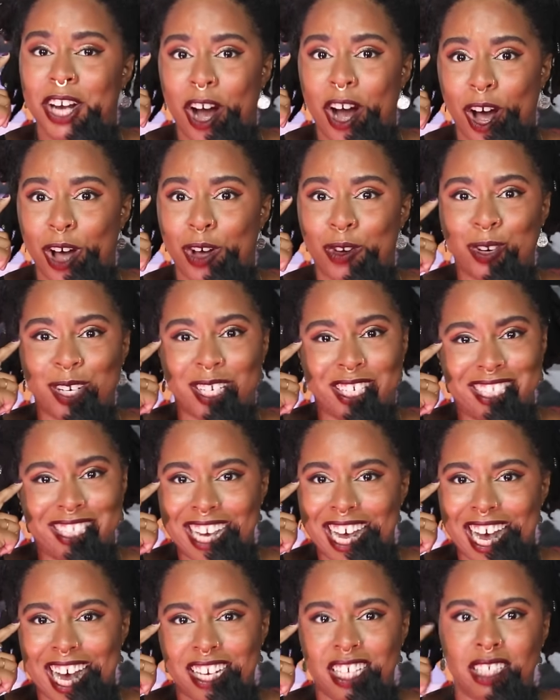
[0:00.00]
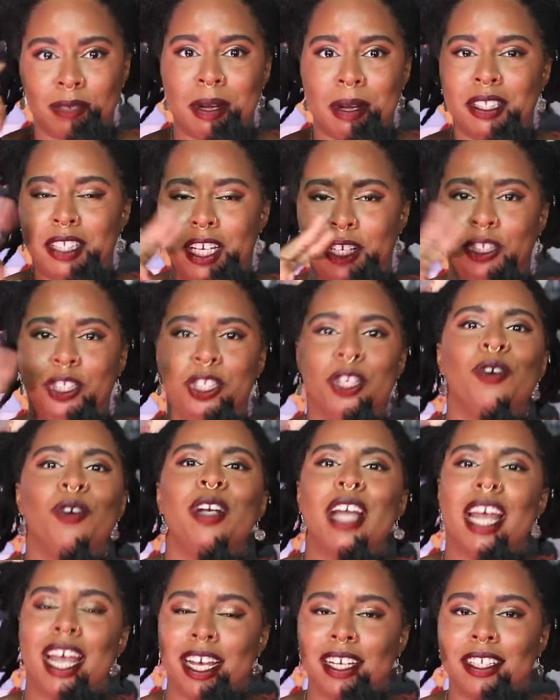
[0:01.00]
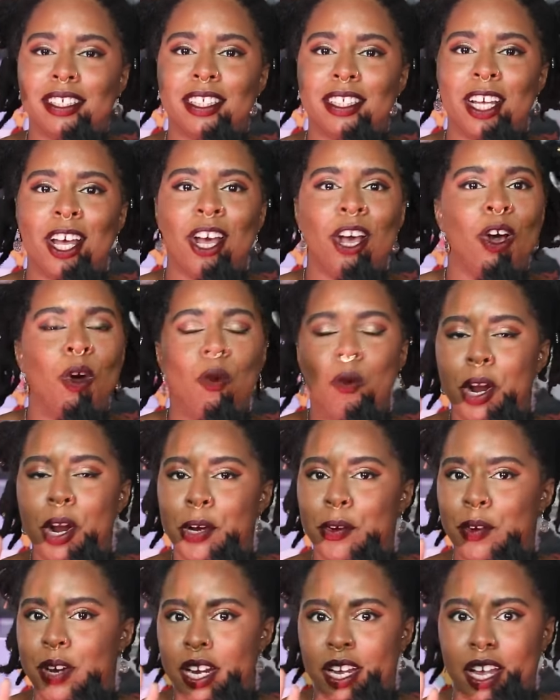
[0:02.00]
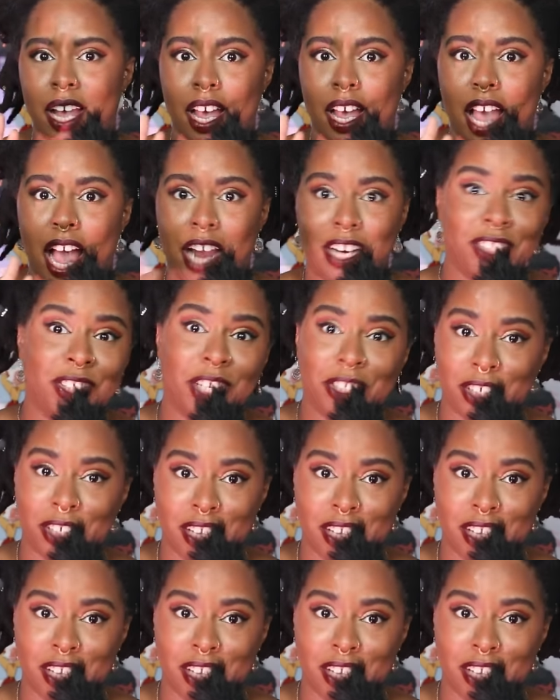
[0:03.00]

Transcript: awkward dad, he spends like two days wondering how to start the